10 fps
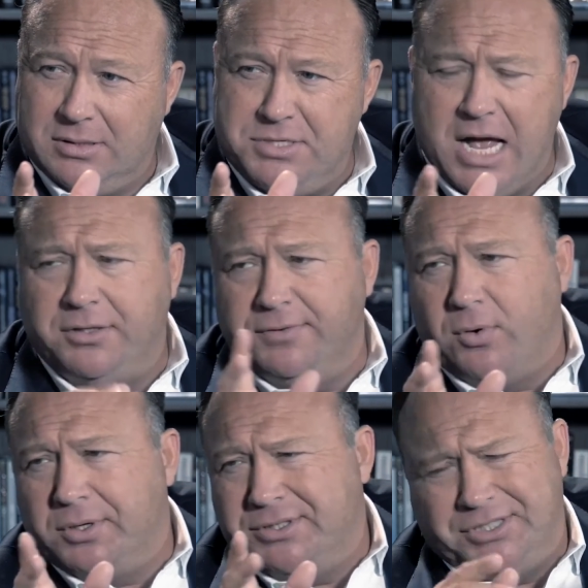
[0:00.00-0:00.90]
Delta
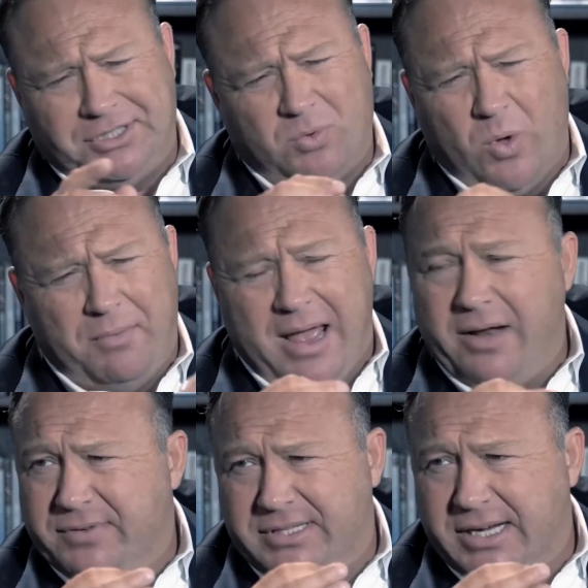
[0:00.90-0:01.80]
Force is just one
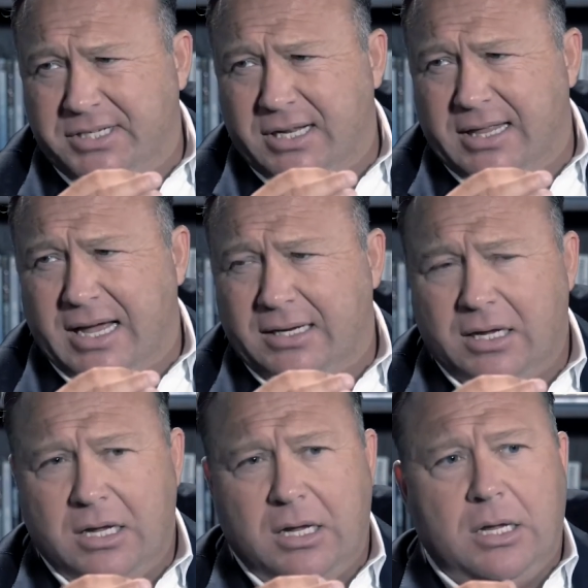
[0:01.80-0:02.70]
manifestation of that,
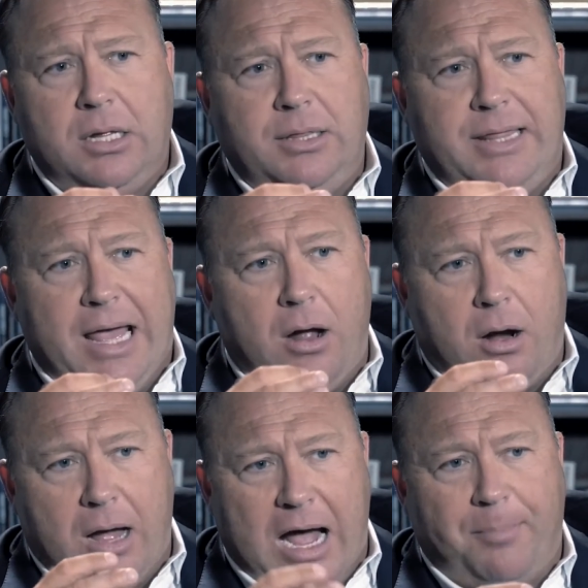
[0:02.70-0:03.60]
that
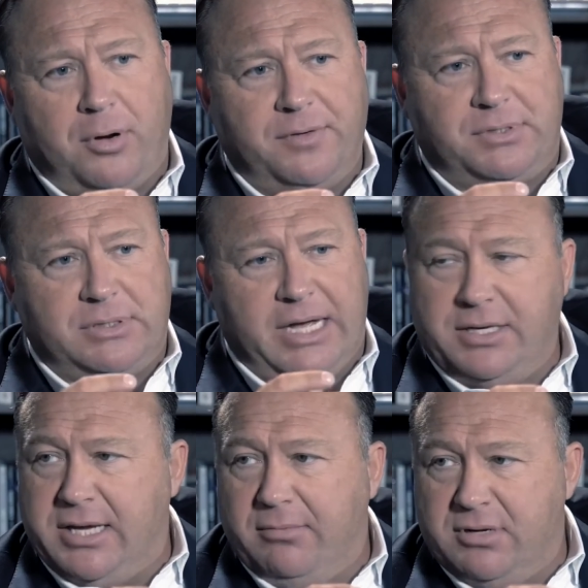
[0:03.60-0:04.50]
are operatives,
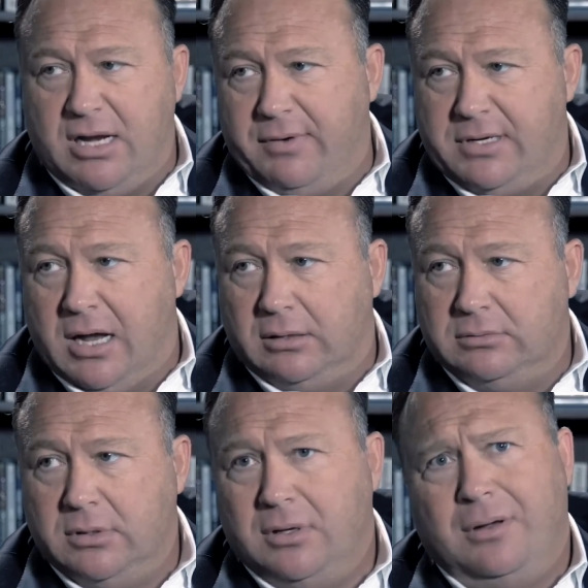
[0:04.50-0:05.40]
hit teams in every town.
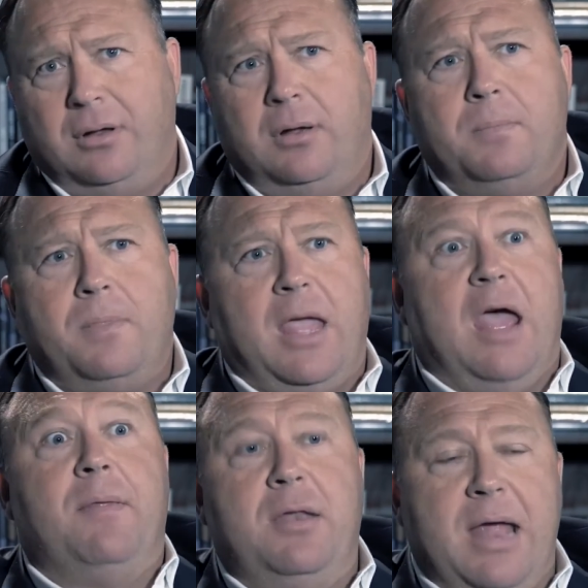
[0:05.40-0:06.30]

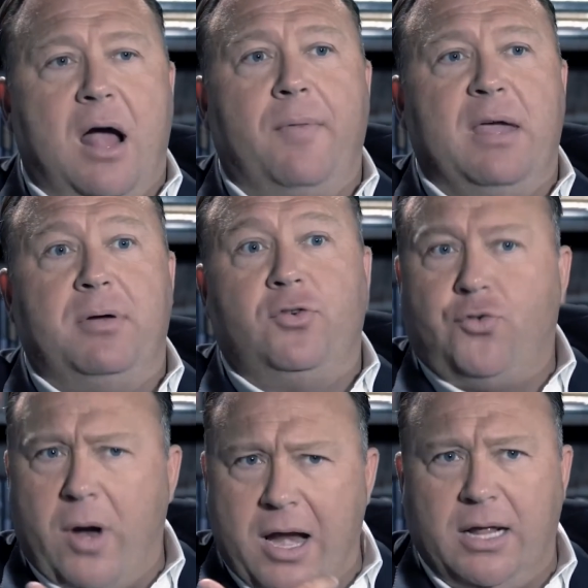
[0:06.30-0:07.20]
And then now they've been
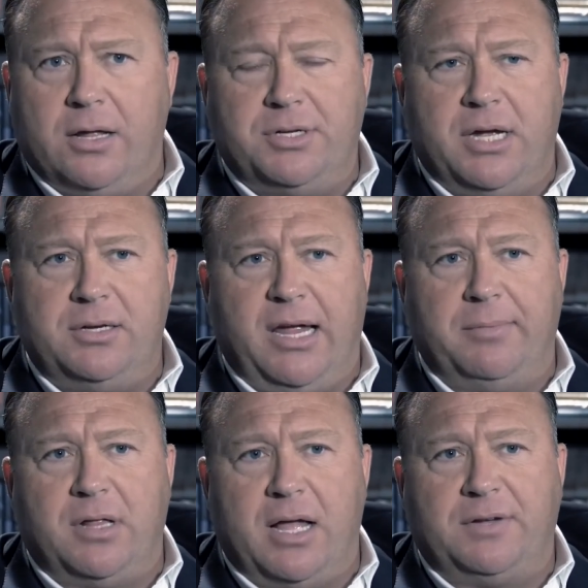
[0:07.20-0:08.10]
training those hit
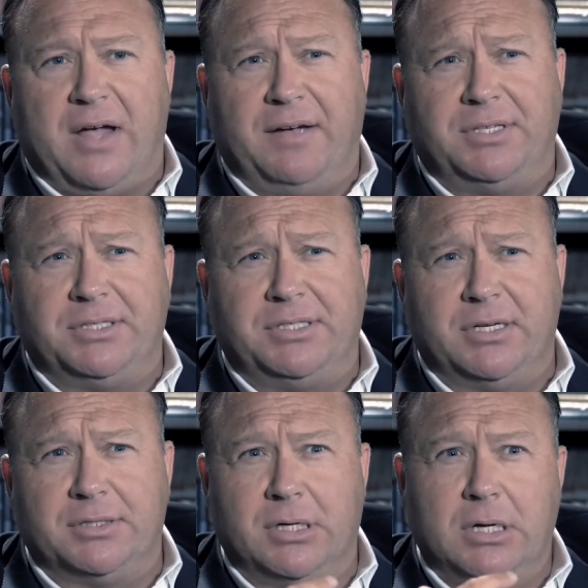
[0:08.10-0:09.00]
teams the last 5-6
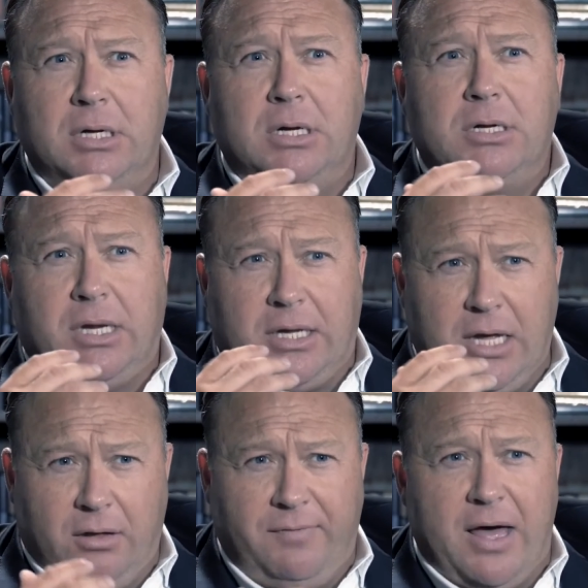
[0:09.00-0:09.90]
years to
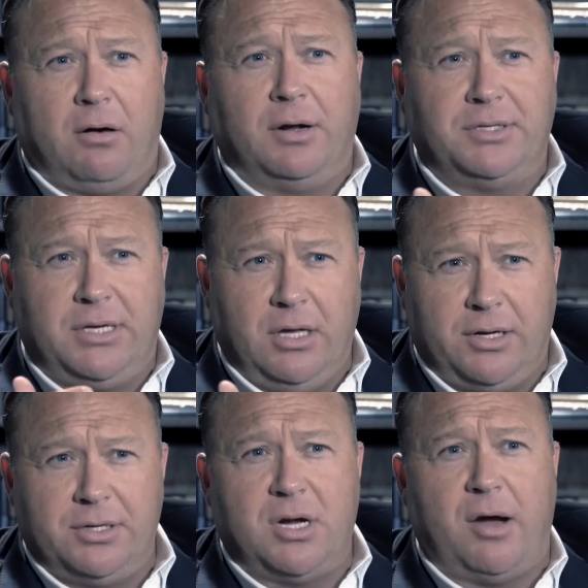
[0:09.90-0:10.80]
kill veterans, kill
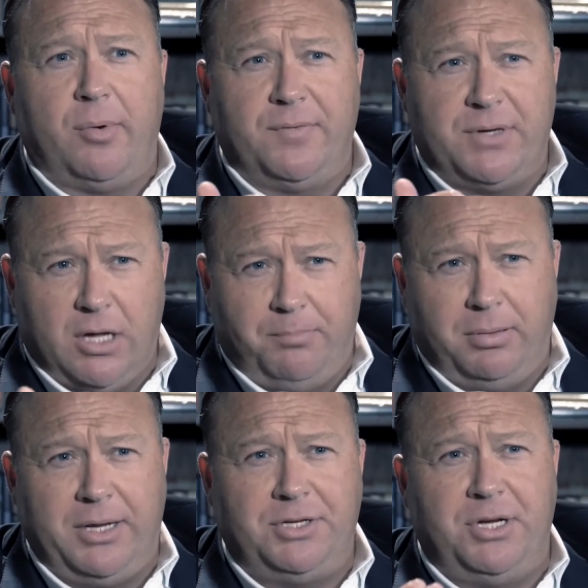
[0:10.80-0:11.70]
conservatives, kill
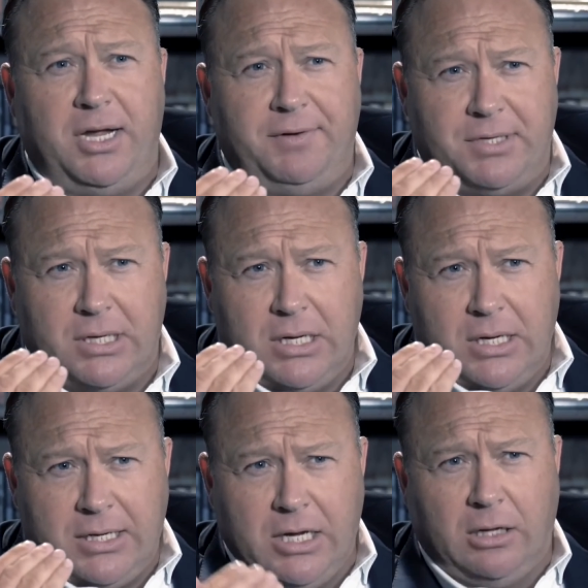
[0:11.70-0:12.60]
police chiefs,
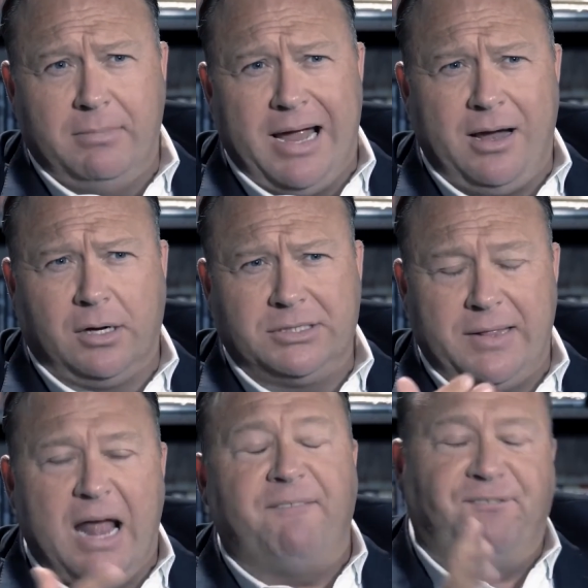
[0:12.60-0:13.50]
kill mayors,
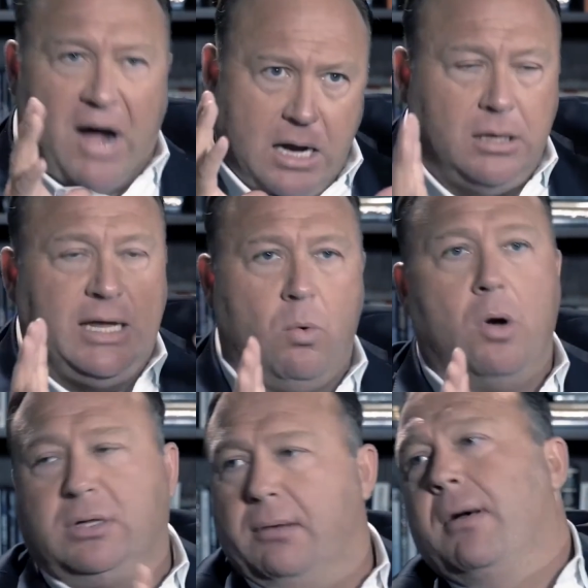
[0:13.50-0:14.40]
and that finally
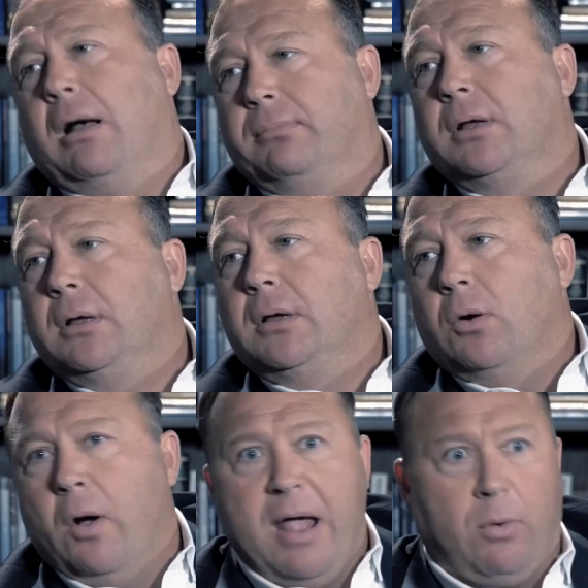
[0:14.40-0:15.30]
woke them up.
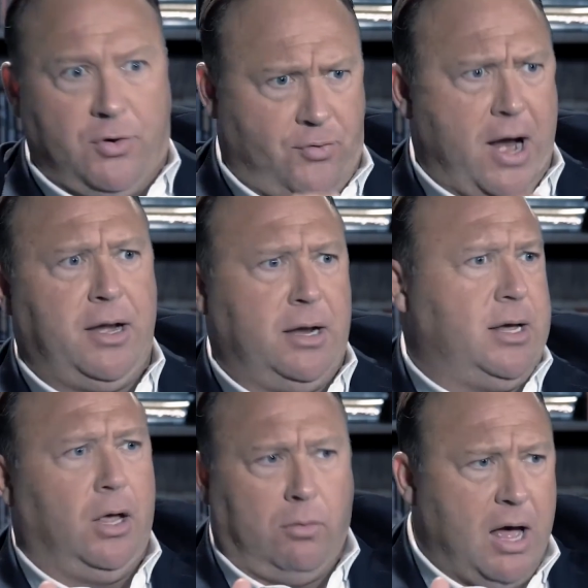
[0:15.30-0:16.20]
When they were training to
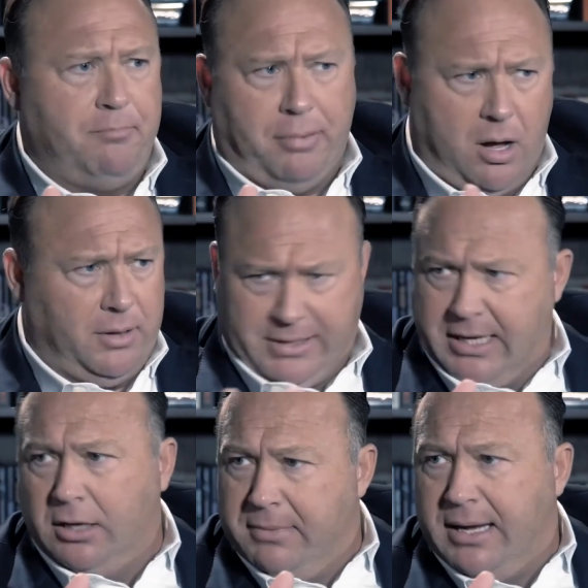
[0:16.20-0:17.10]
kill Ron Paul and
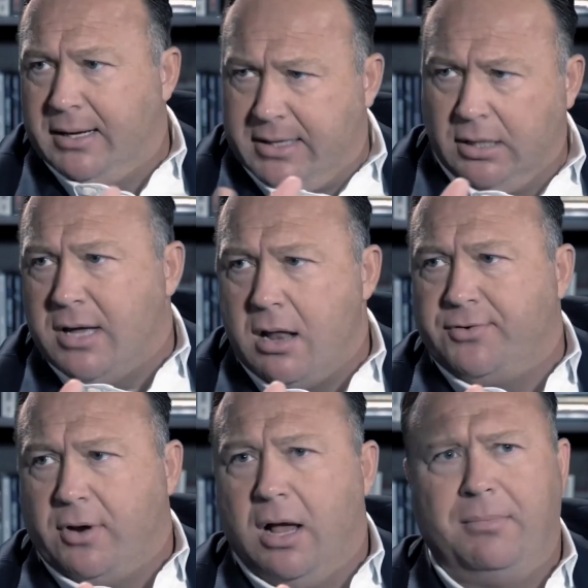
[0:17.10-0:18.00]
kill me and kill Donald
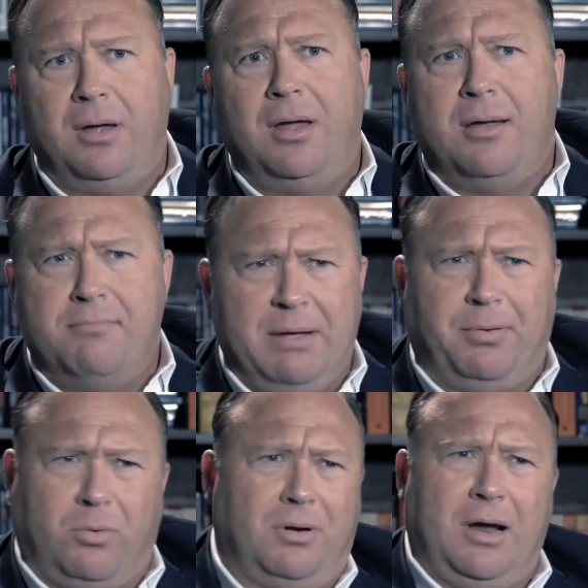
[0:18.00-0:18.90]
Trump,
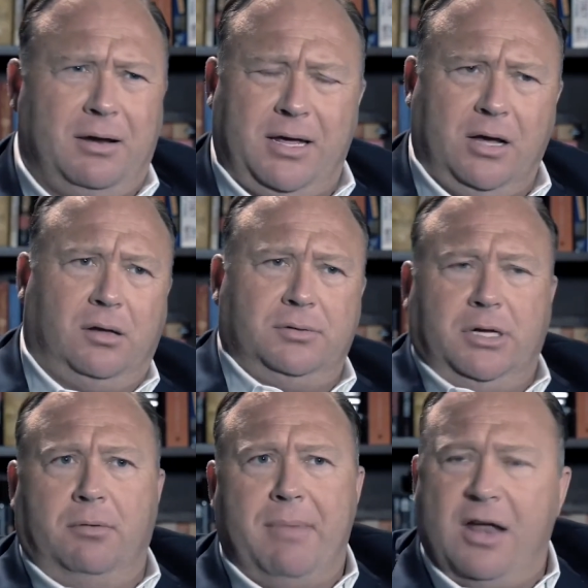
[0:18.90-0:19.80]
people were, and kill,
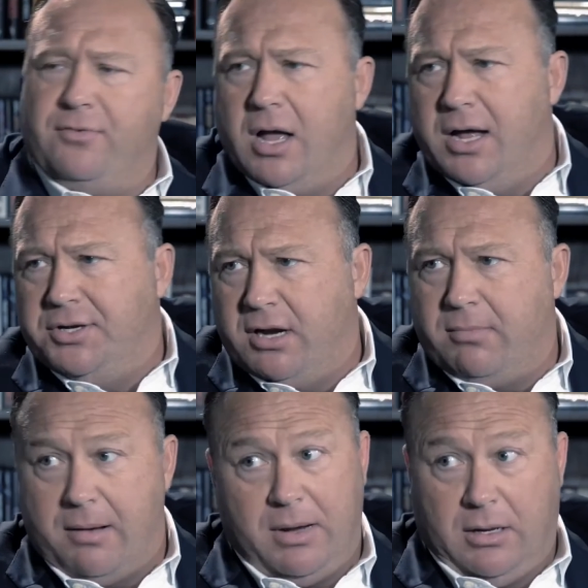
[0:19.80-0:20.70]
Matt Drudge and
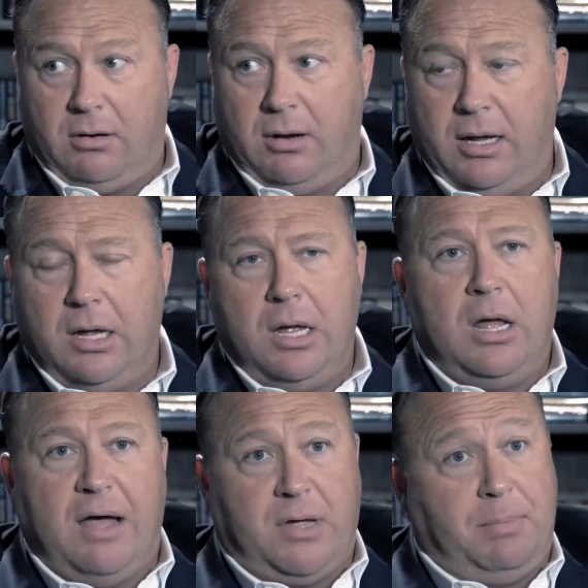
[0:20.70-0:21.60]
everybody, I mean, literally,
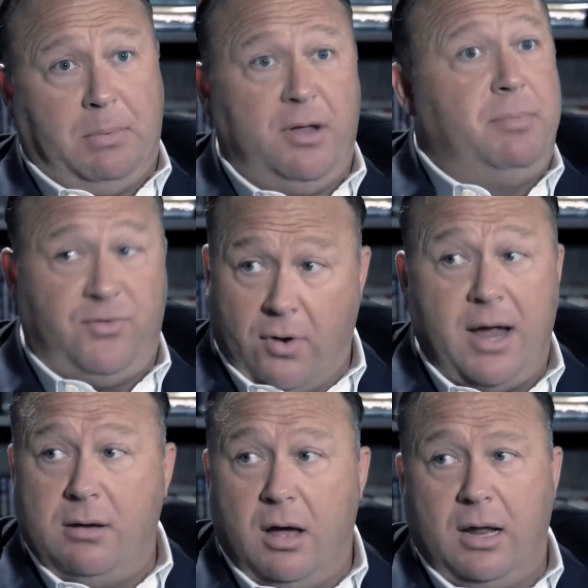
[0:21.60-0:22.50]
I've taught people that have been
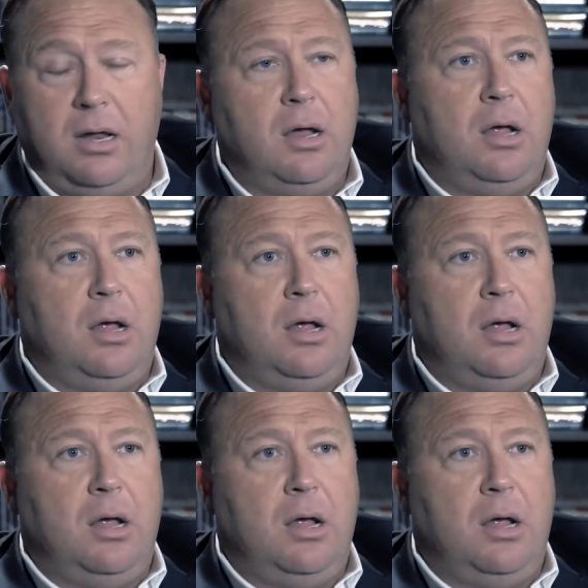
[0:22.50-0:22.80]
trained on it.